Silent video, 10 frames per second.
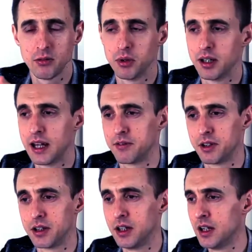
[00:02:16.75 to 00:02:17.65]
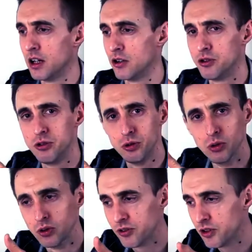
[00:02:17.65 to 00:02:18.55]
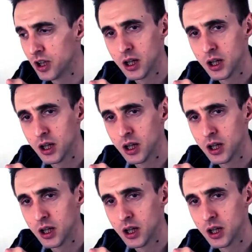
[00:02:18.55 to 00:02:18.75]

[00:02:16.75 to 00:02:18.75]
you might have a short